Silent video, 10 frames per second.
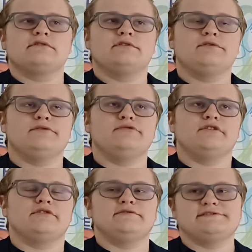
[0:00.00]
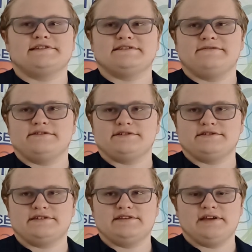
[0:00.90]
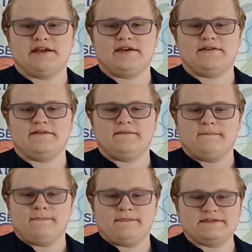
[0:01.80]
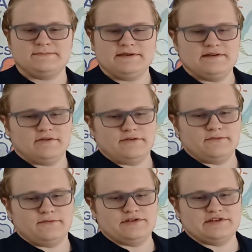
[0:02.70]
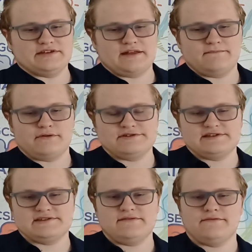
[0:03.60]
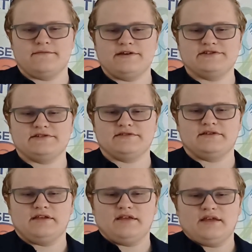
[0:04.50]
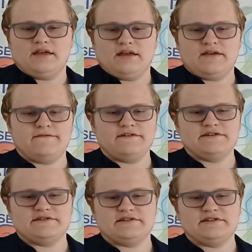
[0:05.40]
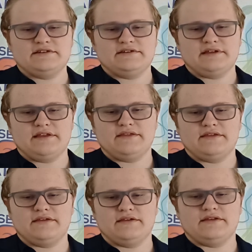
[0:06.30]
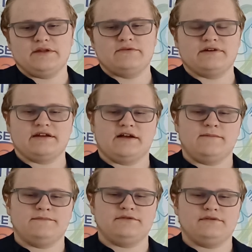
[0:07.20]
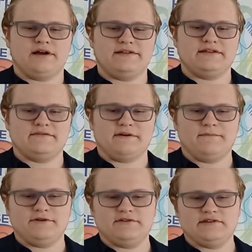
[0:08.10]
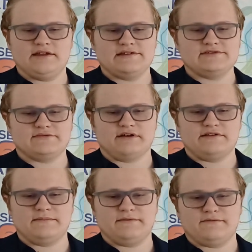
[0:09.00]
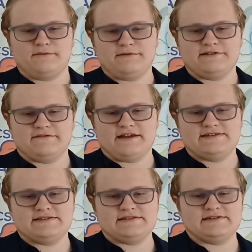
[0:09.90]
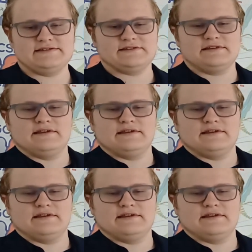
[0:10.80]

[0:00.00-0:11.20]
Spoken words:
to not lose its efficiency and speed on which it can process information. Efficiency in the network can help to identify bottlenecks or underperforming devices